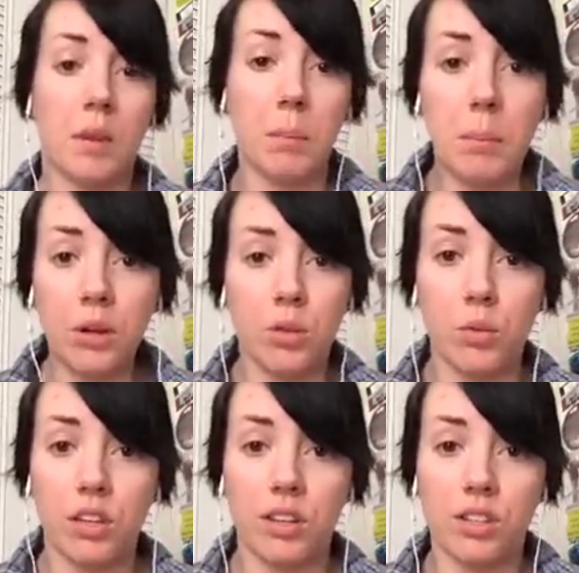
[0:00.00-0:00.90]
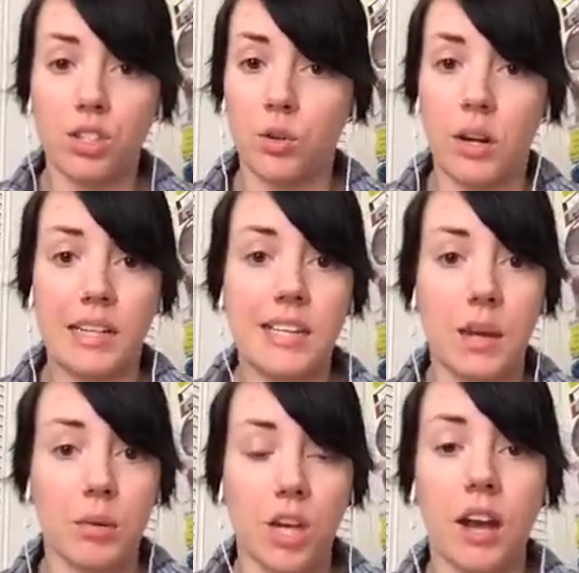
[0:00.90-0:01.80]
build a really good story. And today
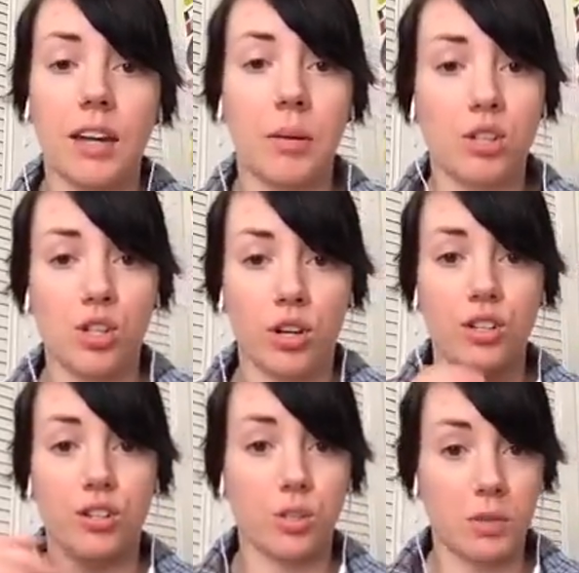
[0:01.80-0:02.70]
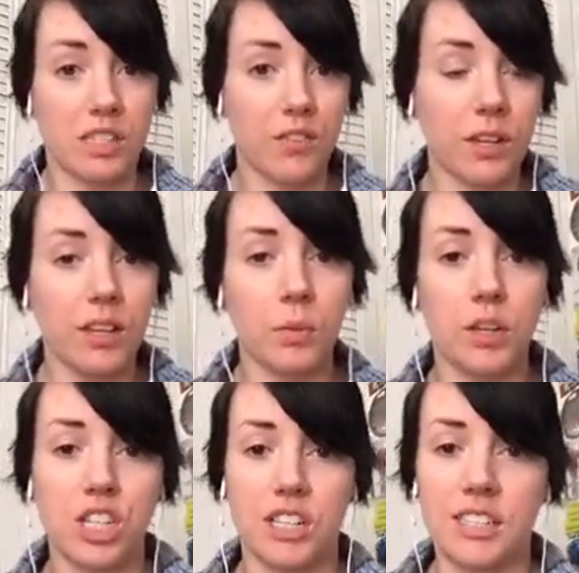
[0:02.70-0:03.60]
we're talking about structure specifically,
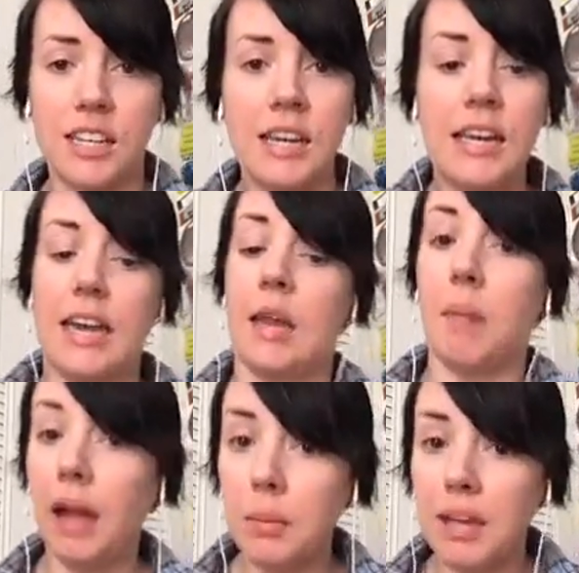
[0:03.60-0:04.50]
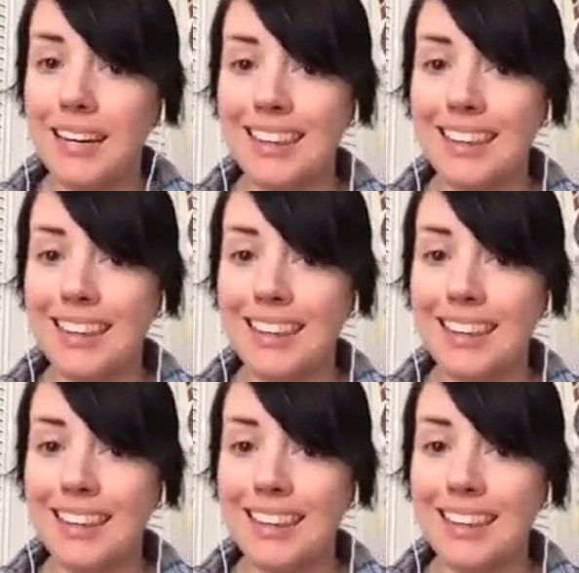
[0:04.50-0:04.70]
which is, in my opinion,